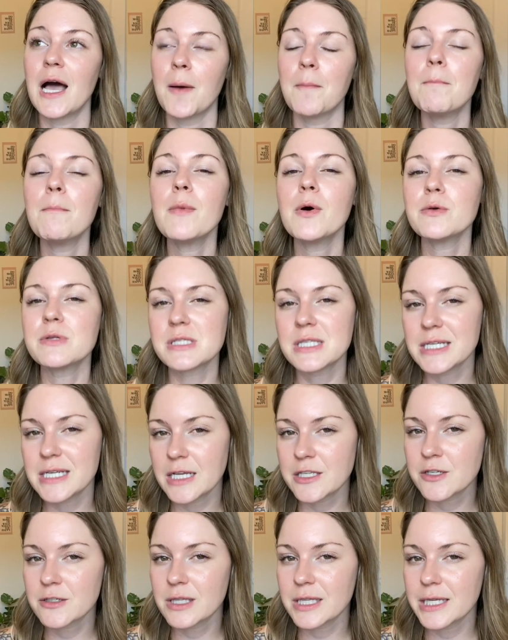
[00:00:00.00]
mostly
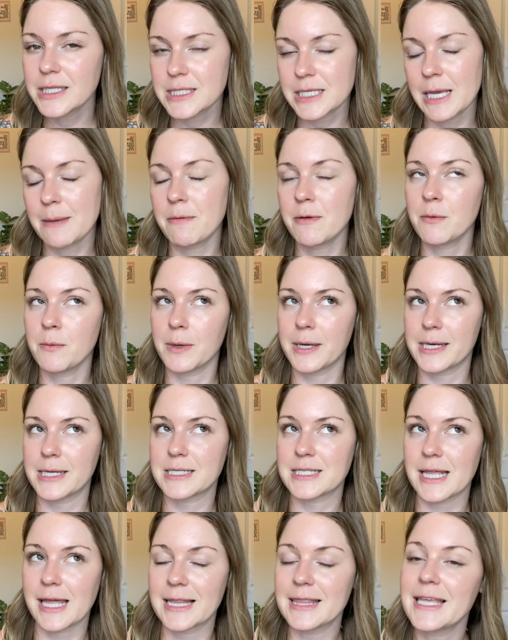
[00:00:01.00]
desert landscaping. We'll get
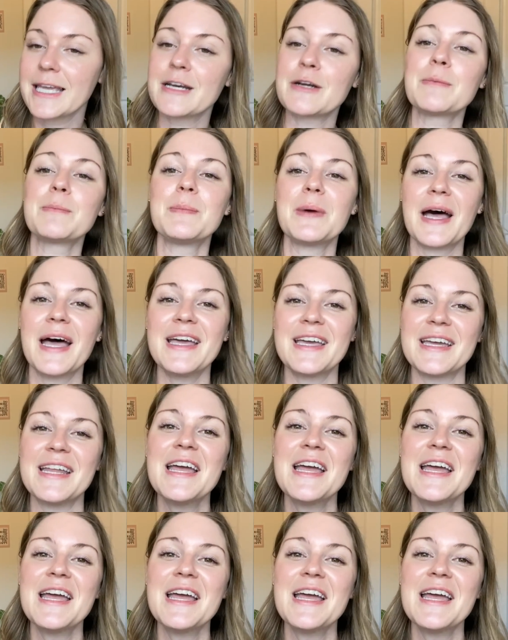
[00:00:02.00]
into that later, but